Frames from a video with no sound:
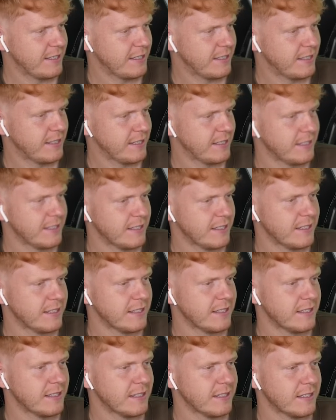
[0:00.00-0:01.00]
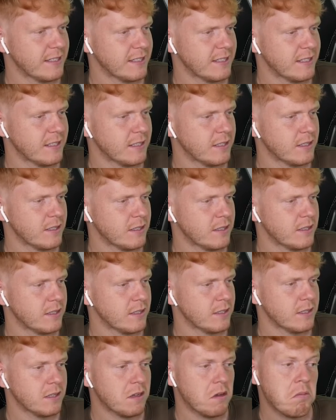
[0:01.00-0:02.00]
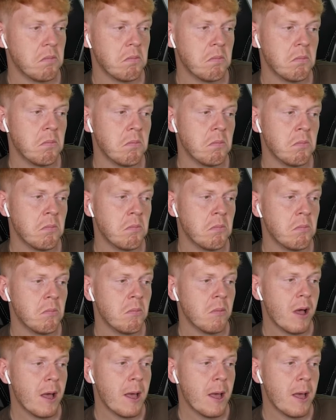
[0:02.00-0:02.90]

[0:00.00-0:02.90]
The person shown says nothing.